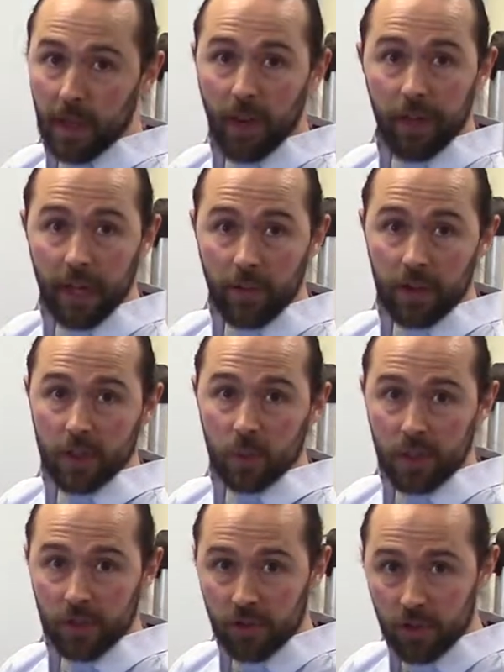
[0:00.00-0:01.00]
to think of this
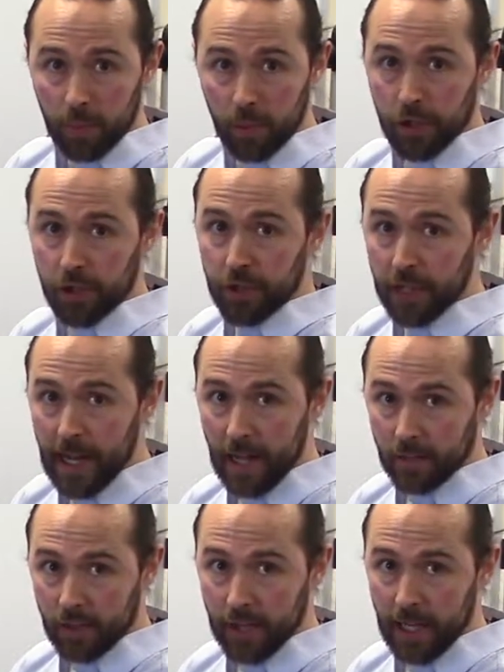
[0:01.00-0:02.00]
one is just to push your knee
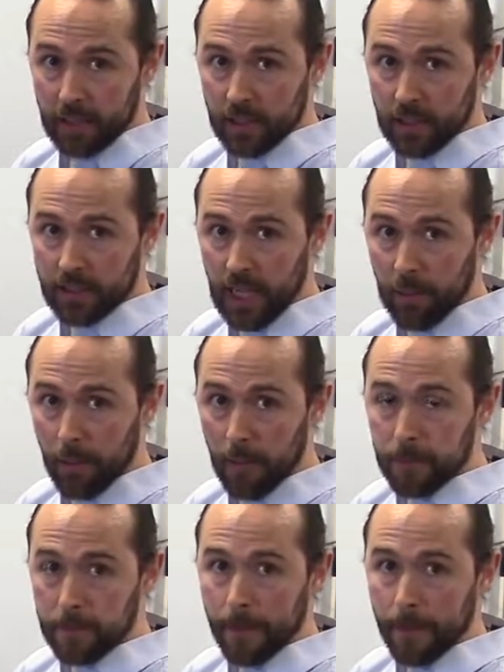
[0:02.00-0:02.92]
down straight into the table.